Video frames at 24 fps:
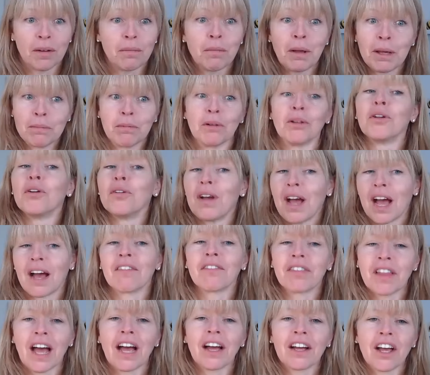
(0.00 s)
that people who
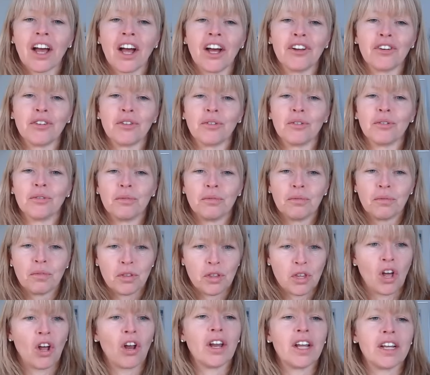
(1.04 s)
have that kernel
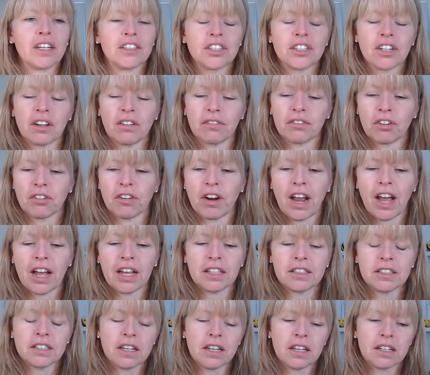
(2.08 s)
knowledge have
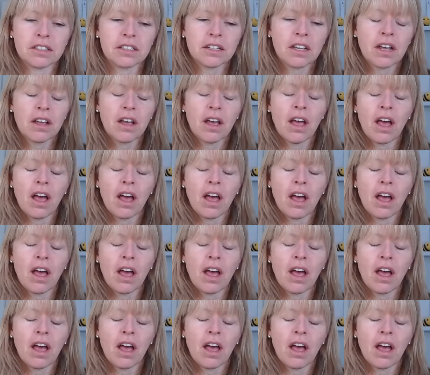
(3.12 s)
created.